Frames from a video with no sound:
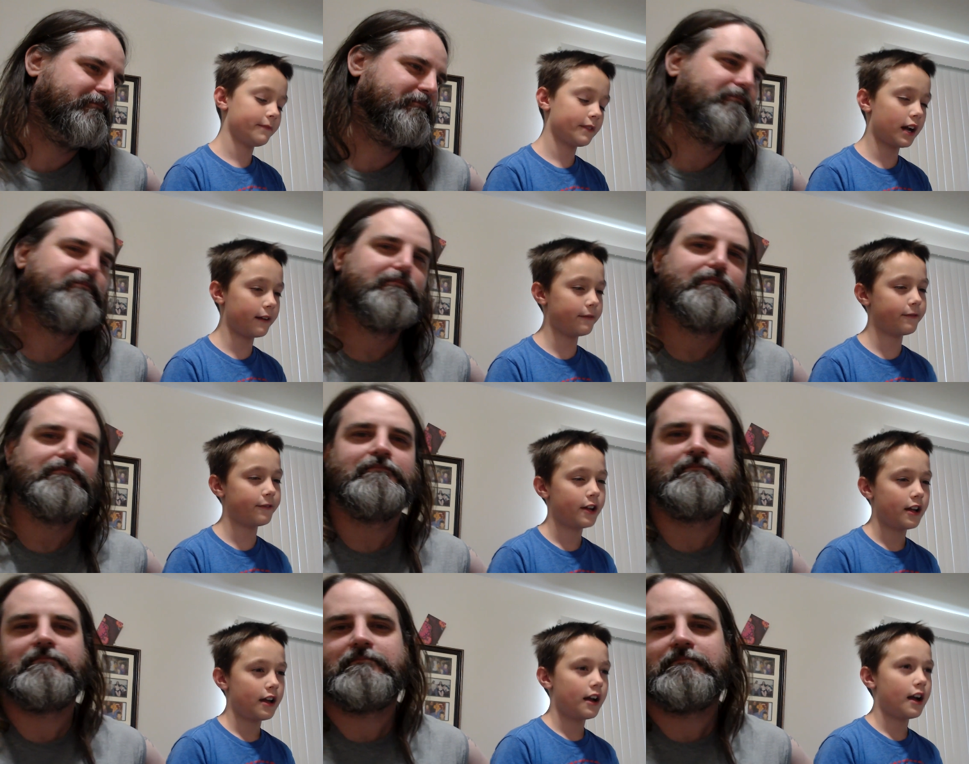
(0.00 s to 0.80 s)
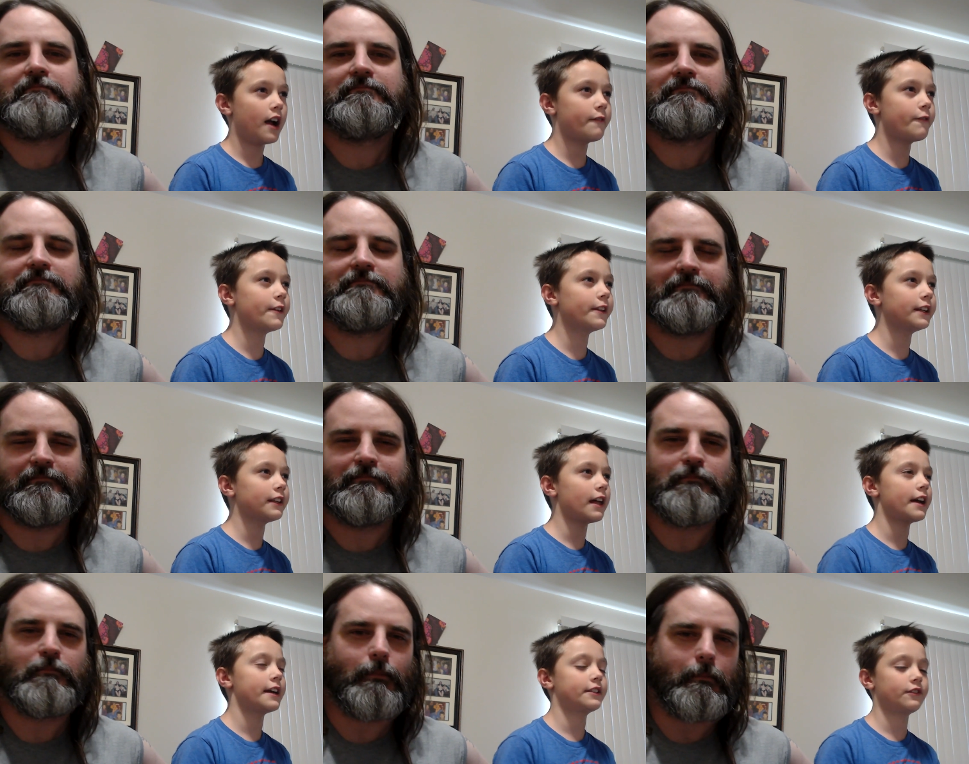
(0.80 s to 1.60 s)
Speaker 1: I I really
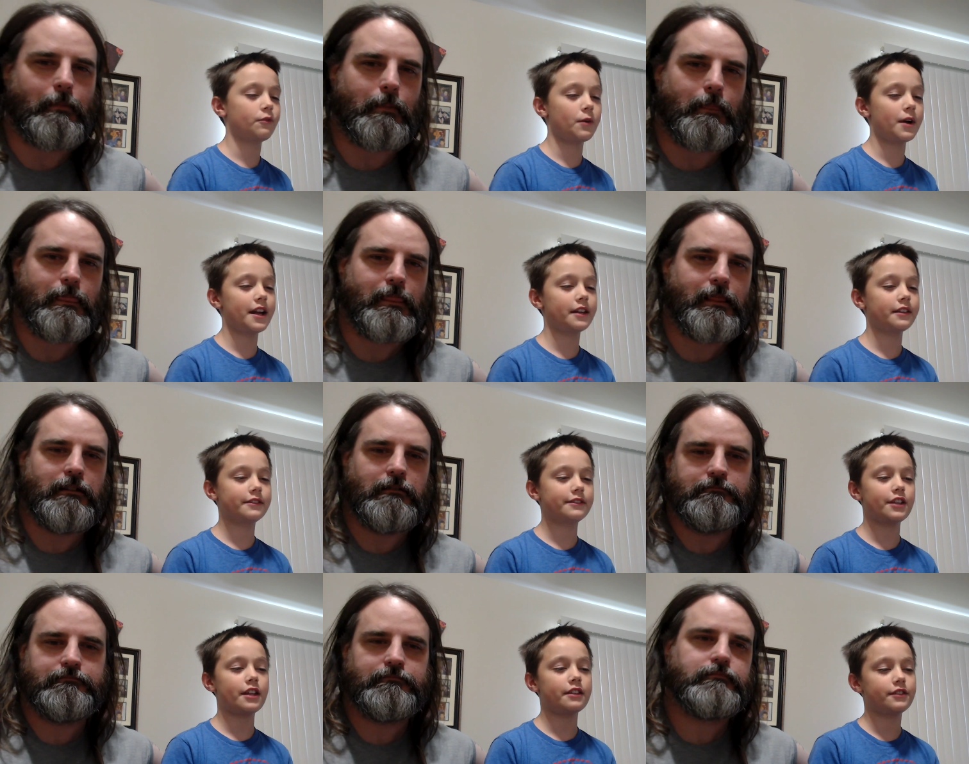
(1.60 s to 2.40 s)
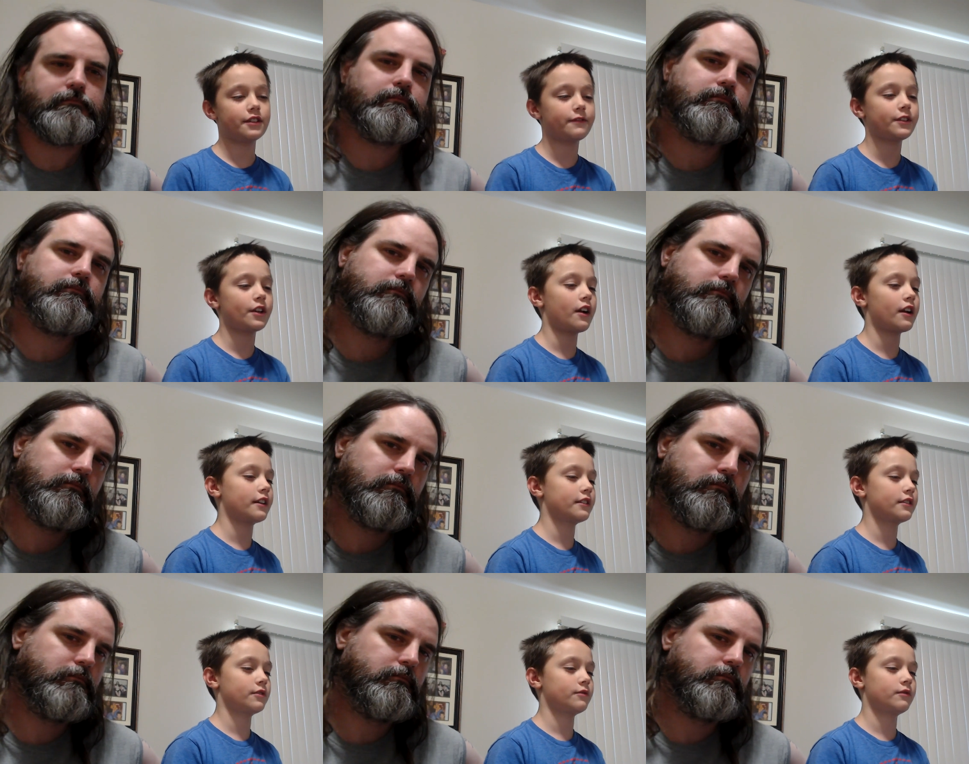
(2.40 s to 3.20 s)
like the way that Jeff
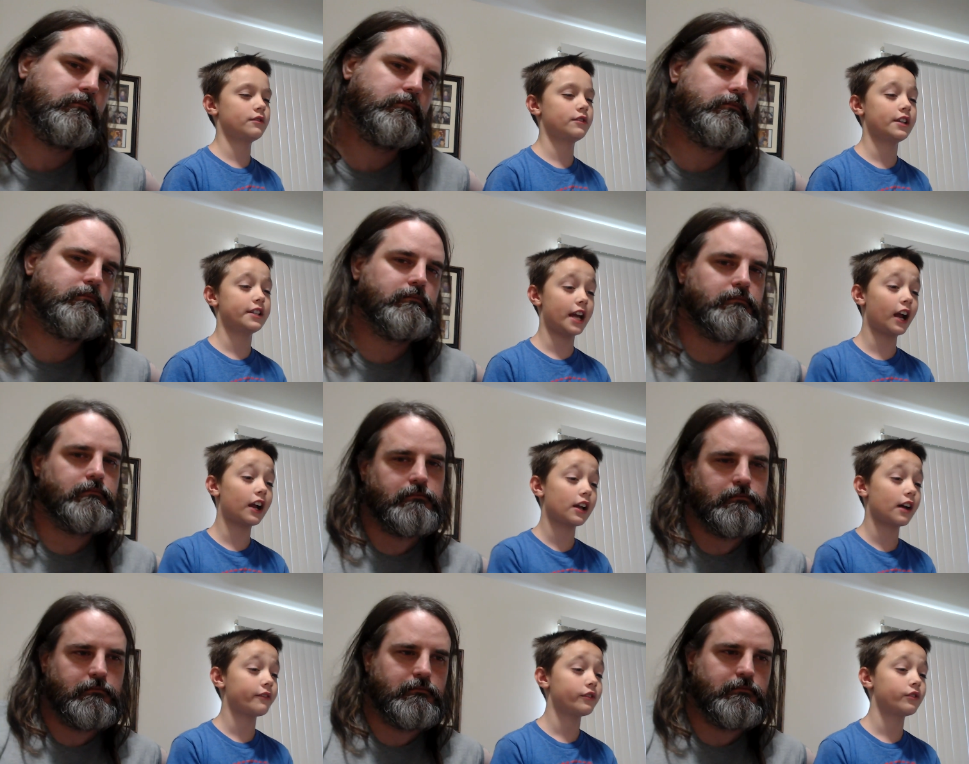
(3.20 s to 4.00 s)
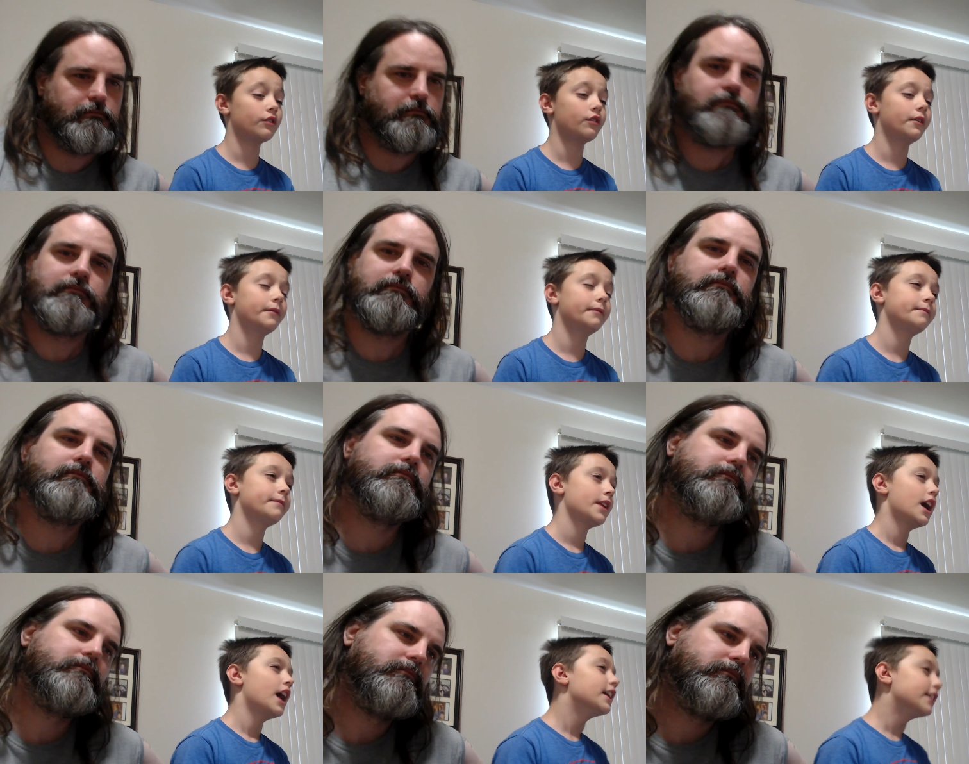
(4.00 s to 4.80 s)
Hardy's the Daredevil.
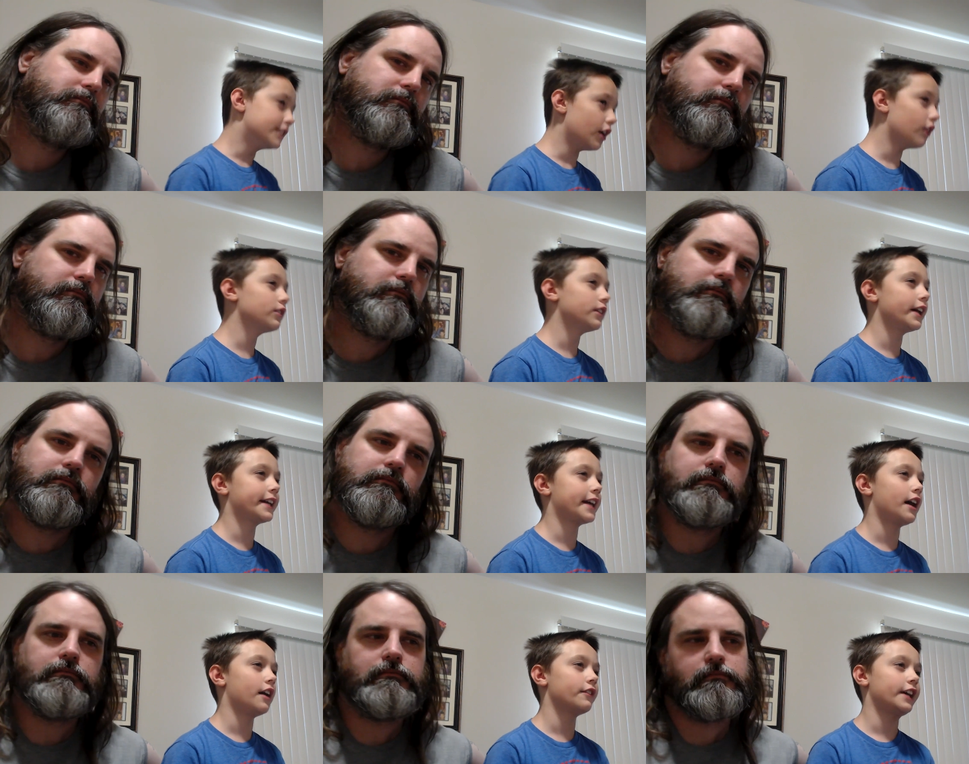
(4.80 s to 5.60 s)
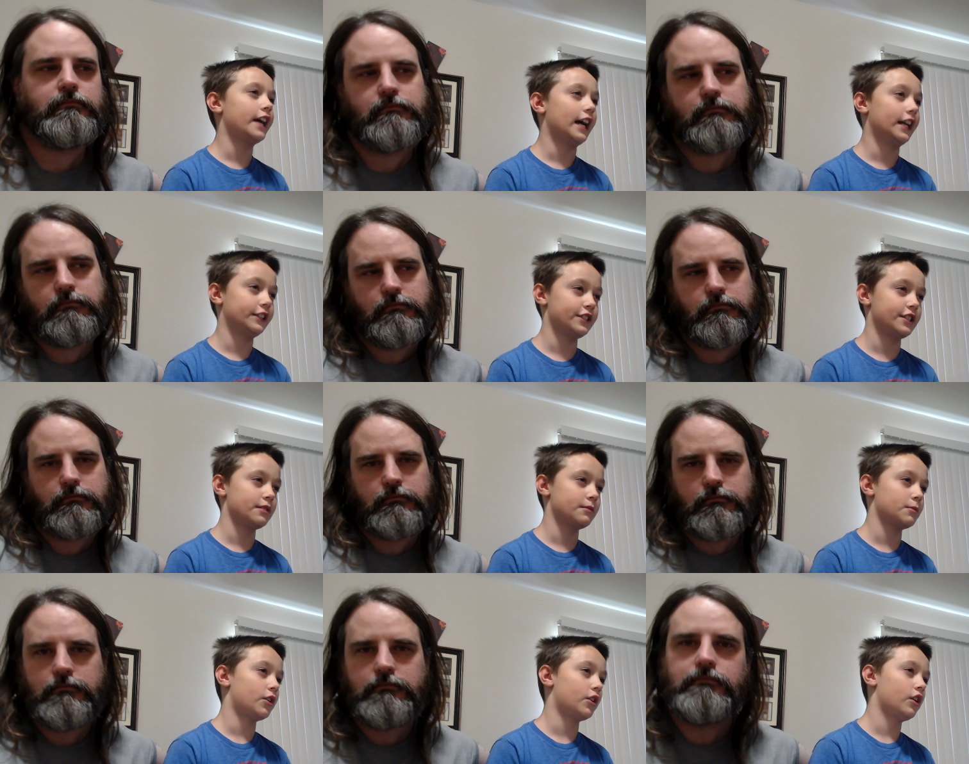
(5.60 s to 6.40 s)
Don't like how they had Jinder
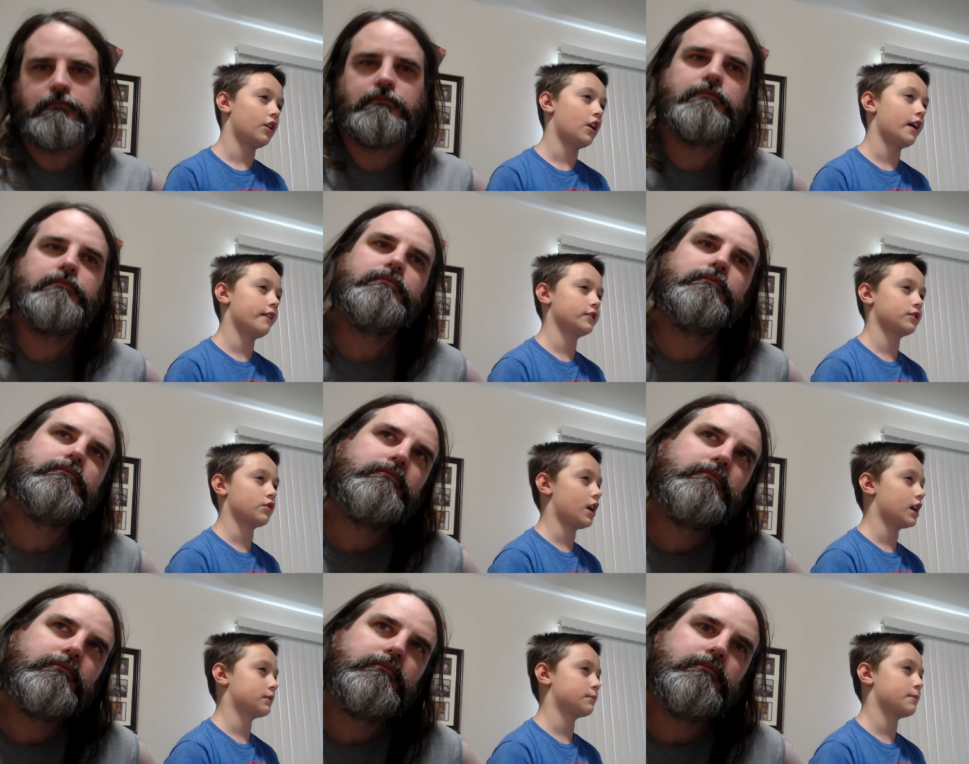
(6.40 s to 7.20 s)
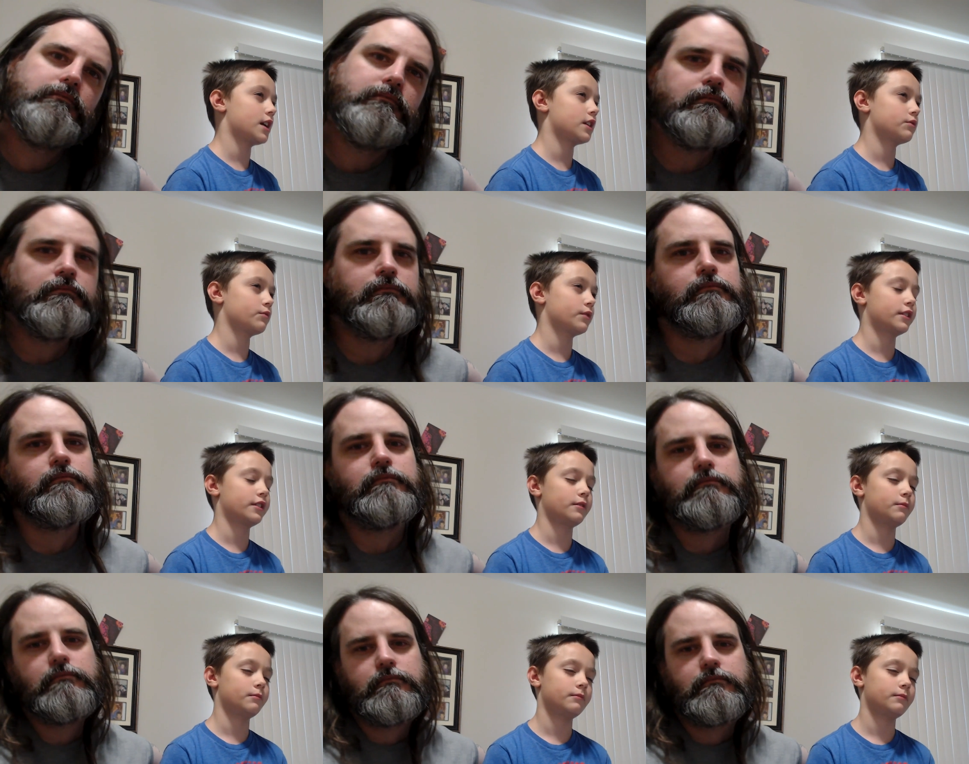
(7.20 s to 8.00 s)
Mahal have a squash match with
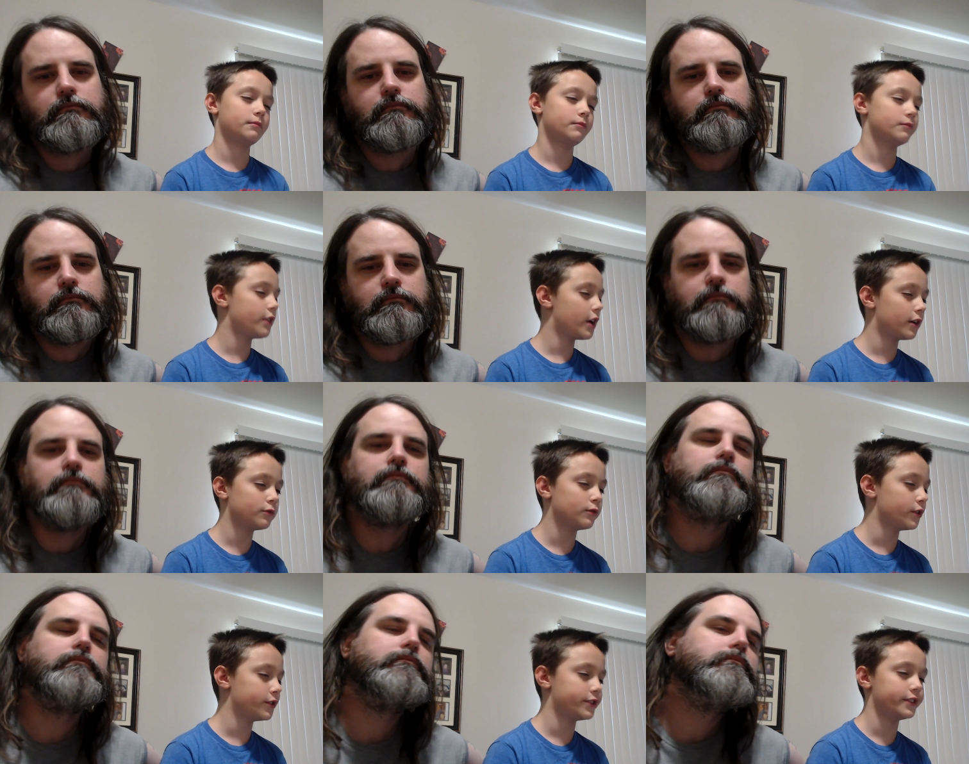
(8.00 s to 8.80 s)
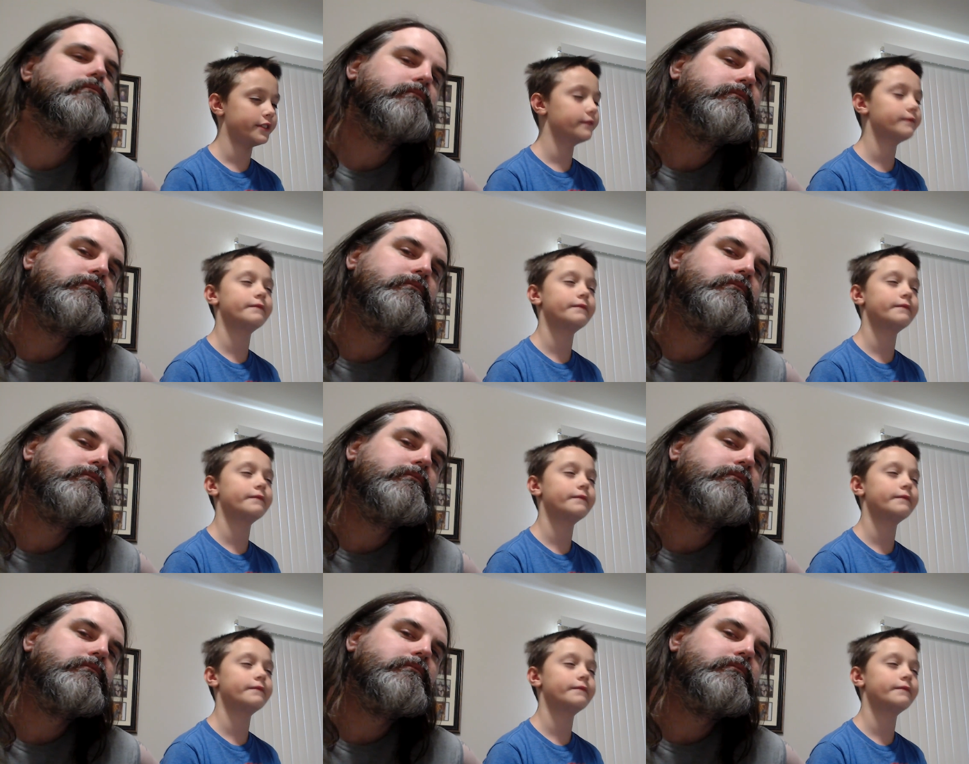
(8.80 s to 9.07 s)
him. That wasn't.